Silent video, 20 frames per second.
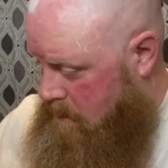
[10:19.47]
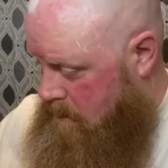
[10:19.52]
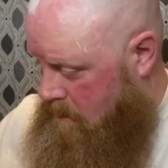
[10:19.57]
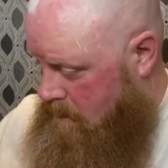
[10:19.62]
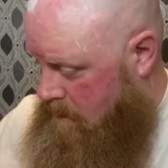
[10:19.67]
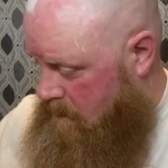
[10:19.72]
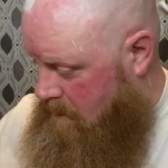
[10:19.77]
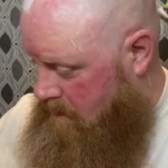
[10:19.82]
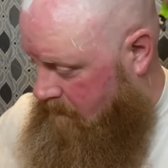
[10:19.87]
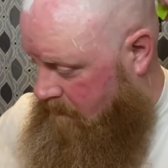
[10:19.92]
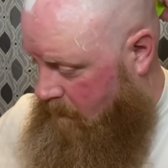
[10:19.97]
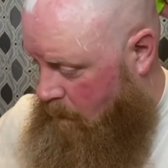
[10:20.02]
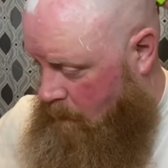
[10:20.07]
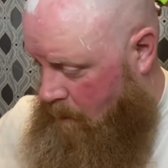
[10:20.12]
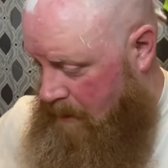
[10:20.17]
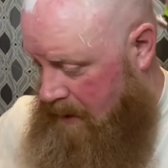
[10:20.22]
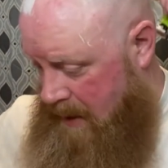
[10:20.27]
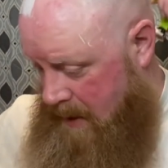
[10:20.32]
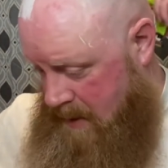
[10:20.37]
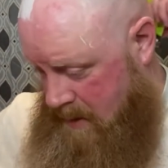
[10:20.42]
the
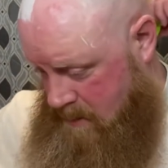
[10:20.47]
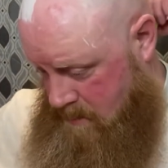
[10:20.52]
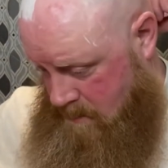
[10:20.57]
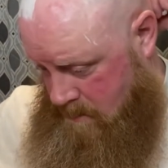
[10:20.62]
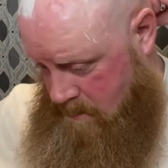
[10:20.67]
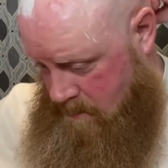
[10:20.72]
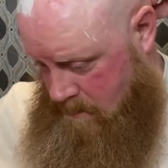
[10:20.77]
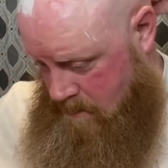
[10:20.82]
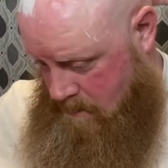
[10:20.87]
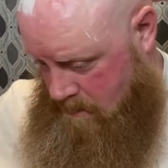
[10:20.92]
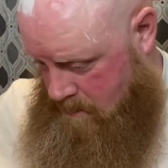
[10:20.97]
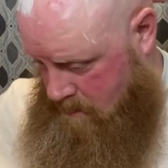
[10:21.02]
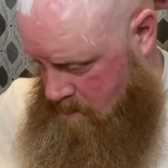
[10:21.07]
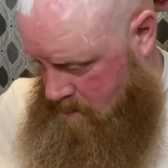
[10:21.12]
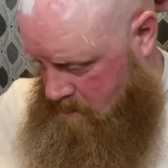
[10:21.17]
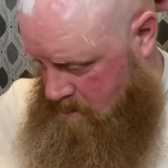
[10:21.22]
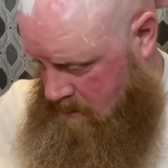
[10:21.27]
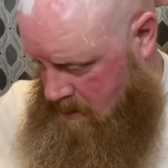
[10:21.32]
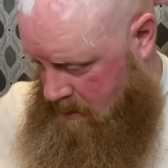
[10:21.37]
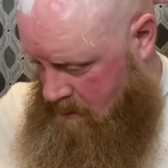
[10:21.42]
4-blade.
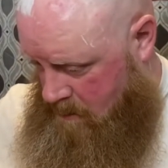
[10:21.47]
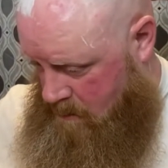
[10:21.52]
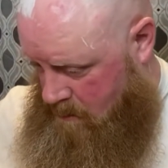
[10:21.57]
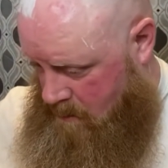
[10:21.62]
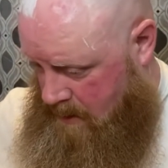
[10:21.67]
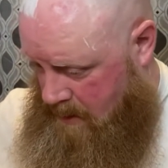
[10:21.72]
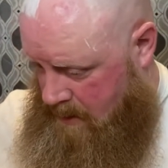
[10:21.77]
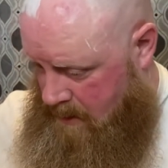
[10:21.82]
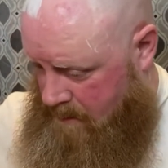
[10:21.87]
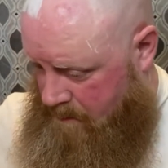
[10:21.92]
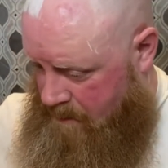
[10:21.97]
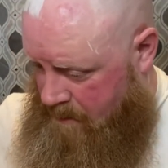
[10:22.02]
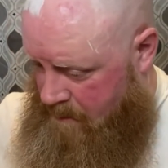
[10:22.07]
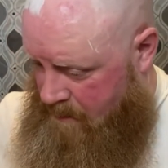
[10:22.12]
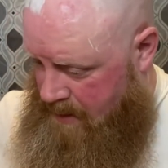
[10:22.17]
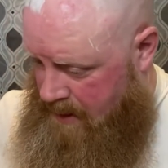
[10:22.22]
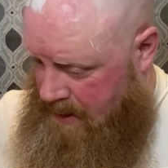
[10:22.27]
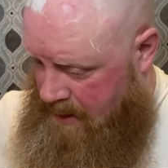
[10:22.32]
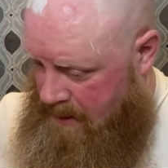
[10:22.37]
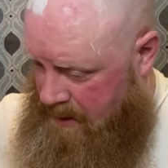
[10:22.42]
Let me go right up the
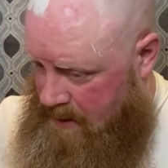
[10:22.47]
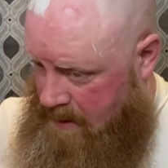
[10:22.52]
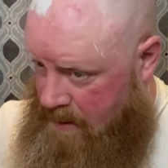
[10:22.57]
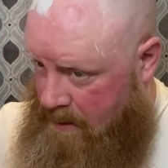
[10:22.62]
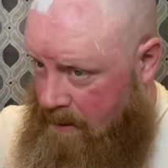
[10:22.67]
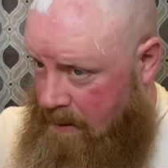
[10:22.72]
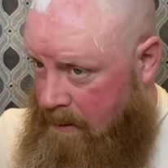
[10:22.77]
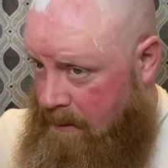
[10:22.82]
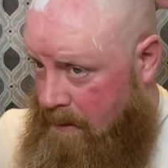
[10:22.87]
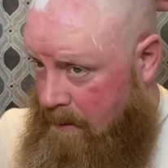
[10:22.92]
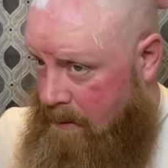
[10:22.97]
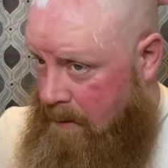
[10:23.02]
back here